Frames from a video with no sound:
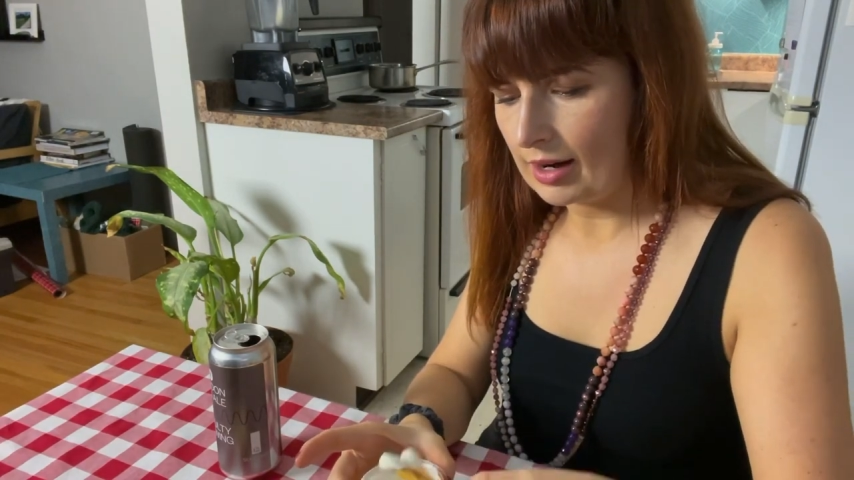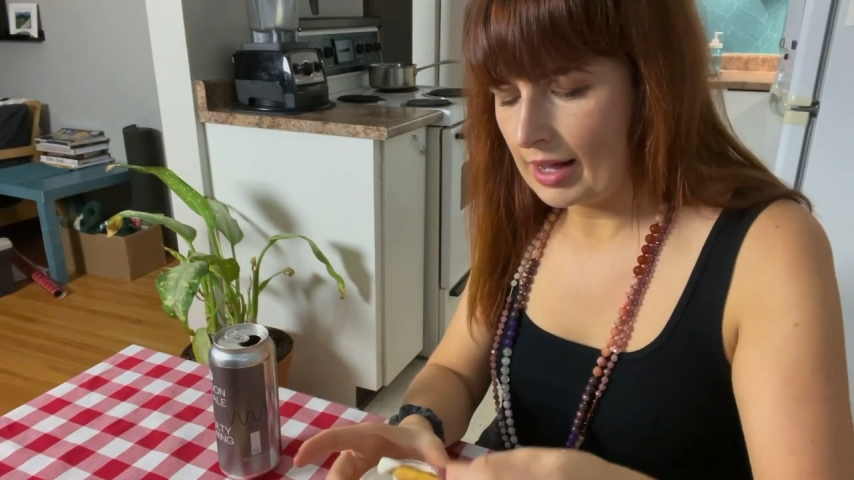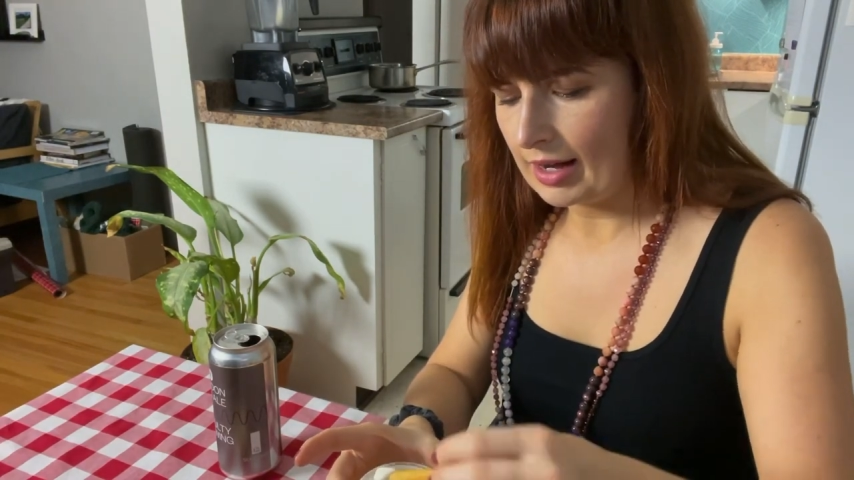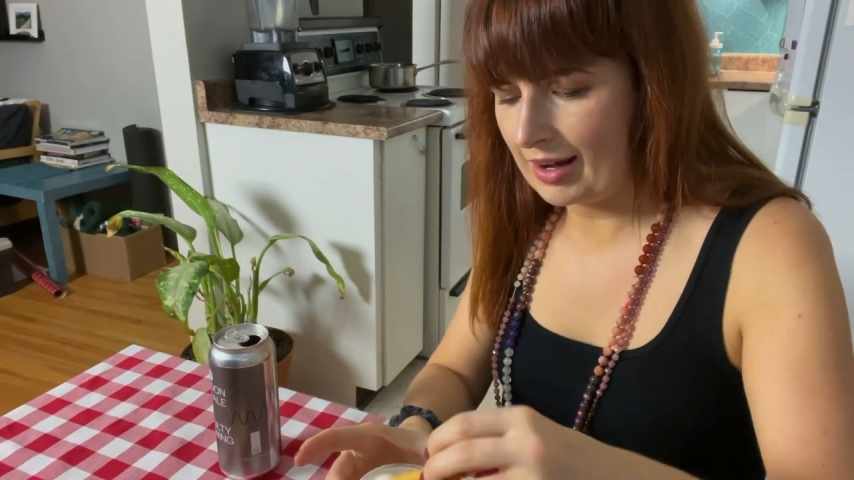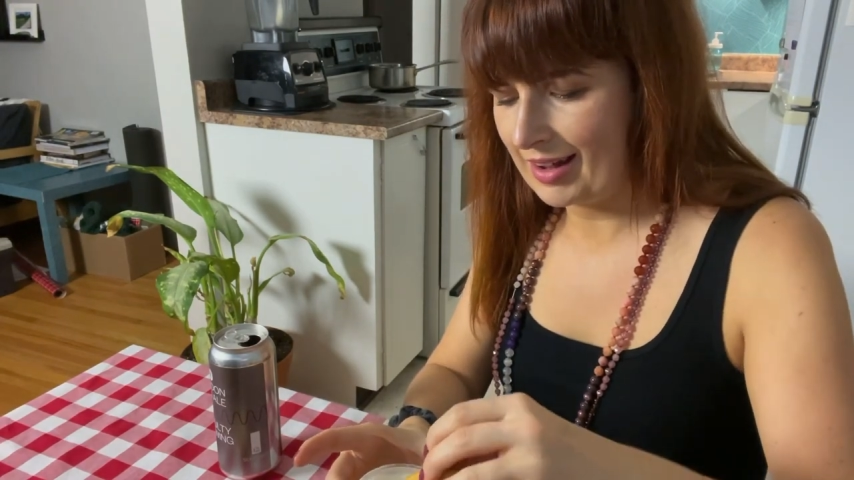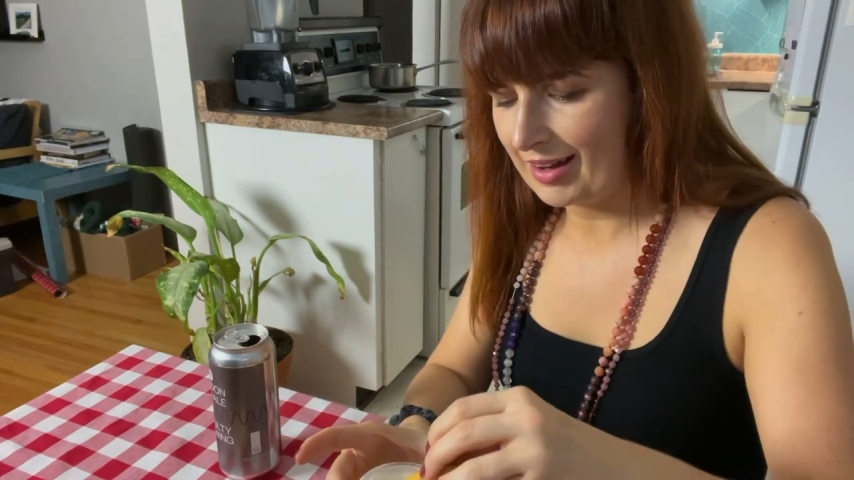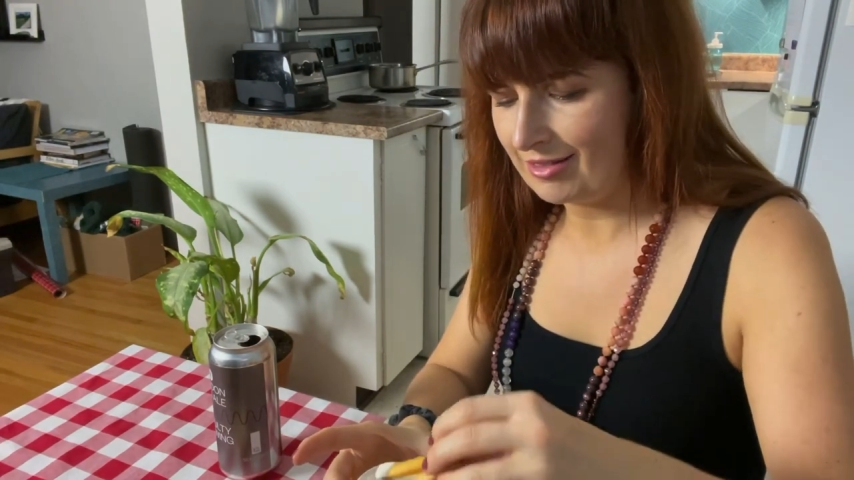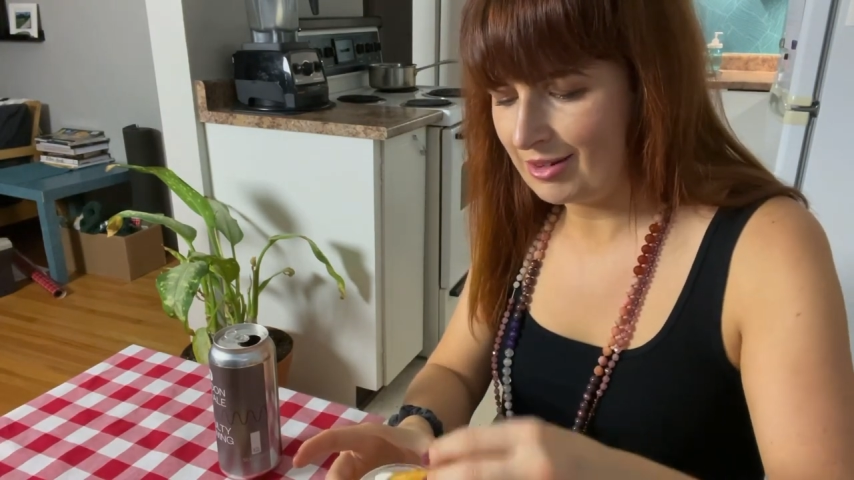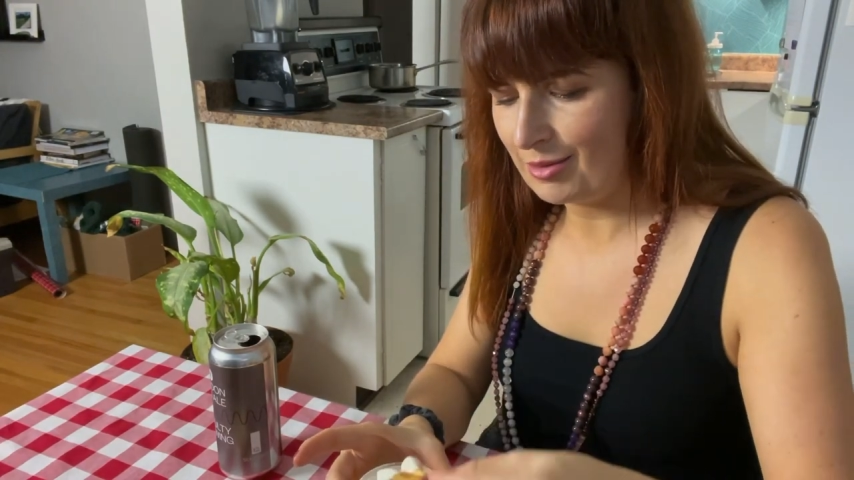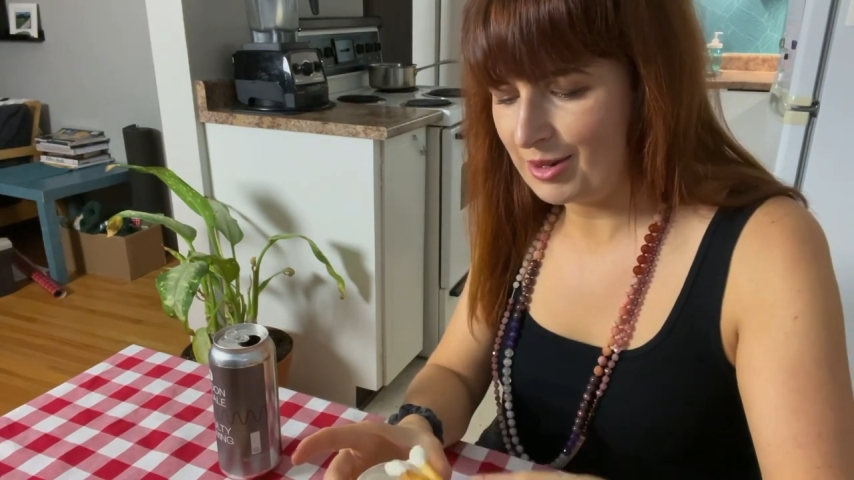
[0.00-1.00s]
And I don't know
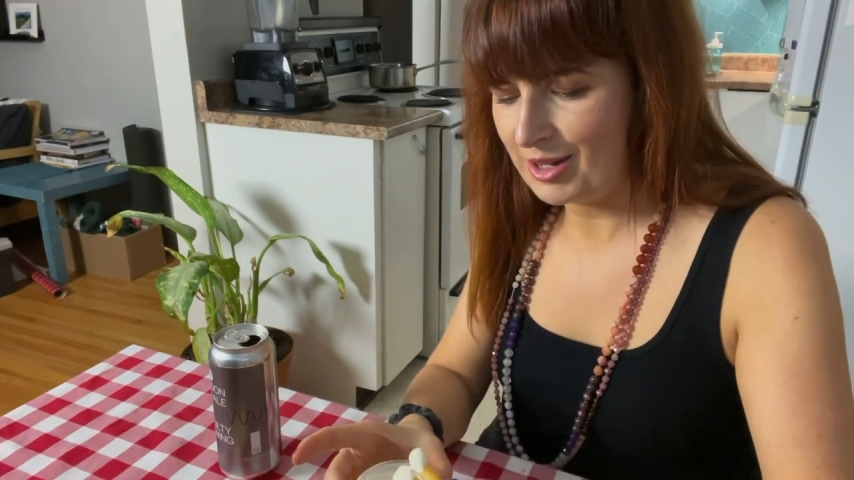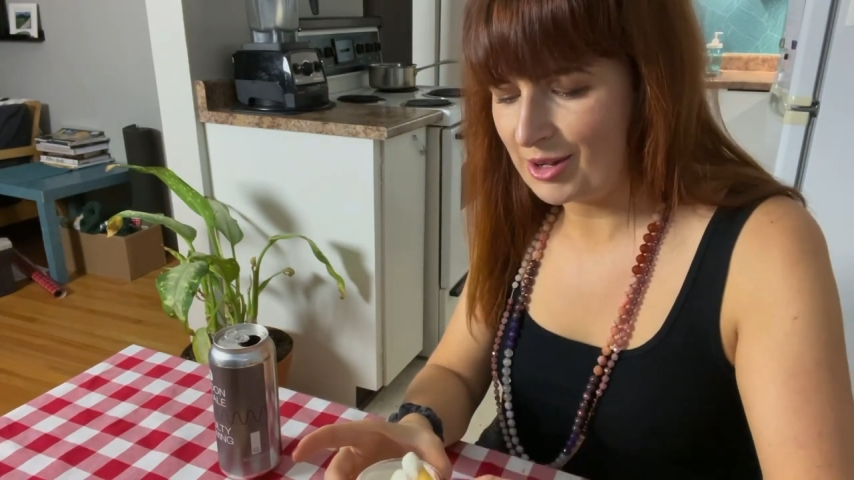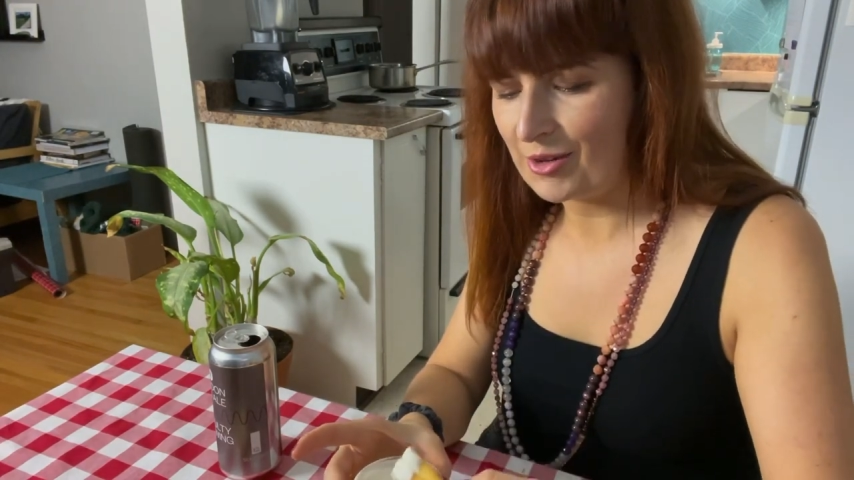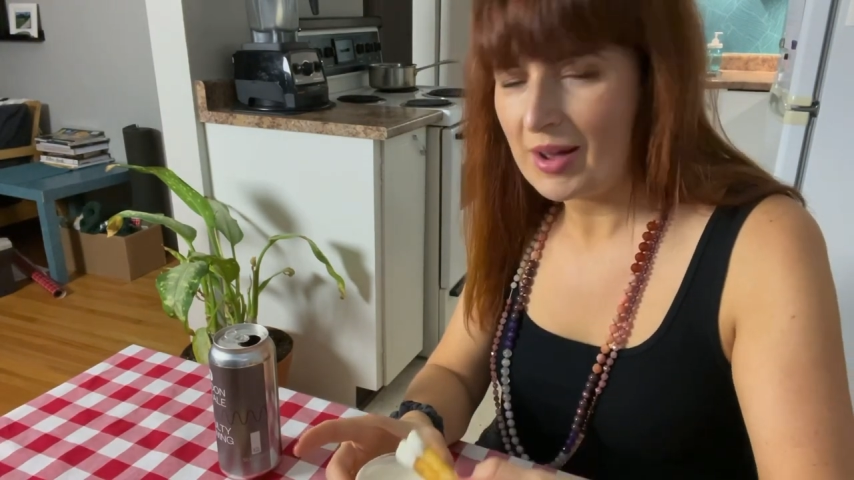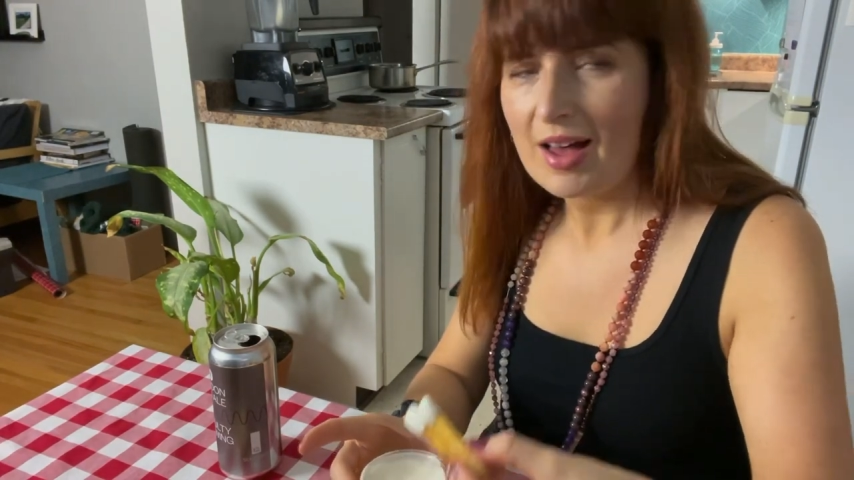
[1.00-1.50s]
about you,